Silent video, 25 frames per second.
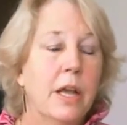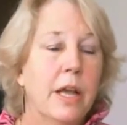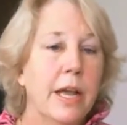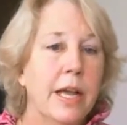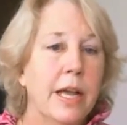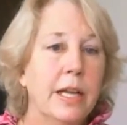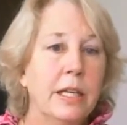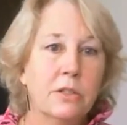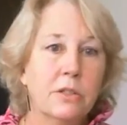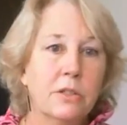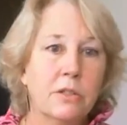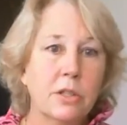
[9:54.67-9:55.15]

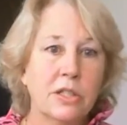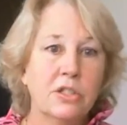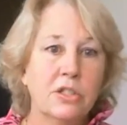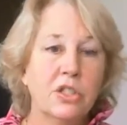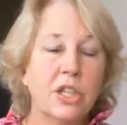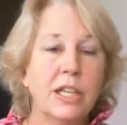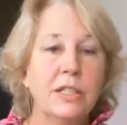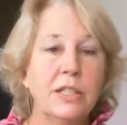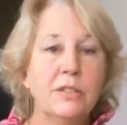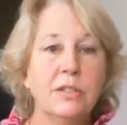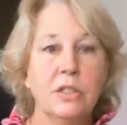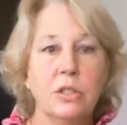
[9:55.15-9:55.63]
and it's
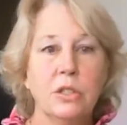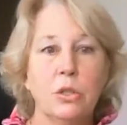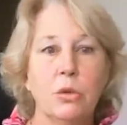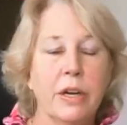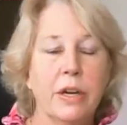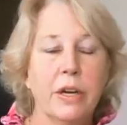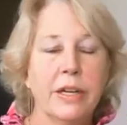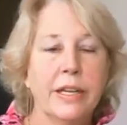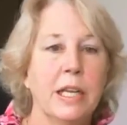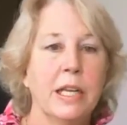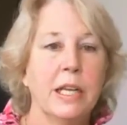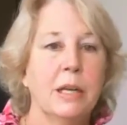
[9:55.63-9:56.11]
adjacent to
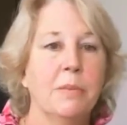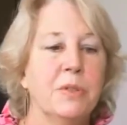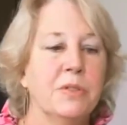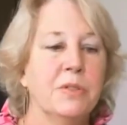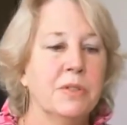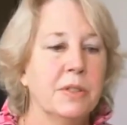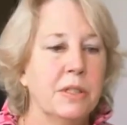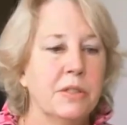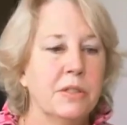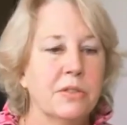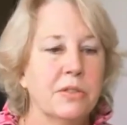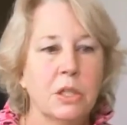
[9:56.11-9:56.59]
our
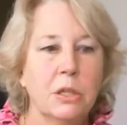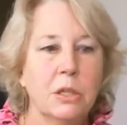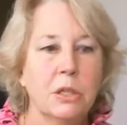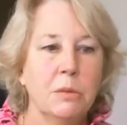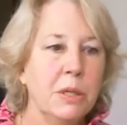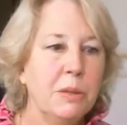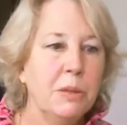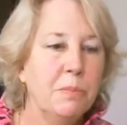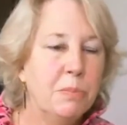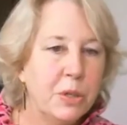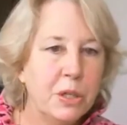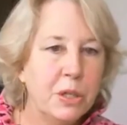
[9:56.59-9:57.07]
campus, and it's going to
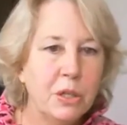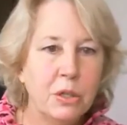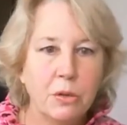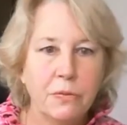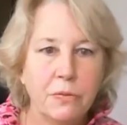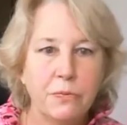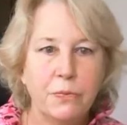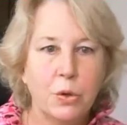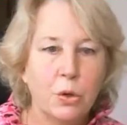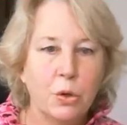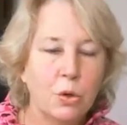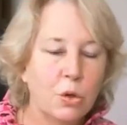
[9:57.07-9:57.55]
be
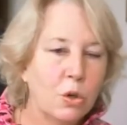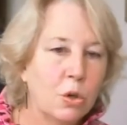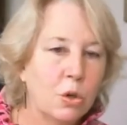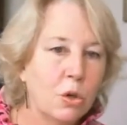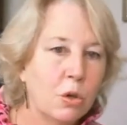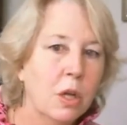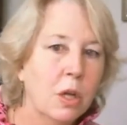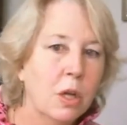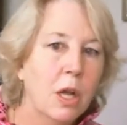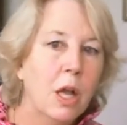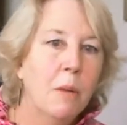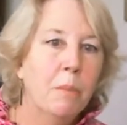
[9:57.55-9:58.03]

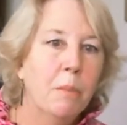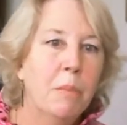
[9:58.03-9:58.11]
beautiful.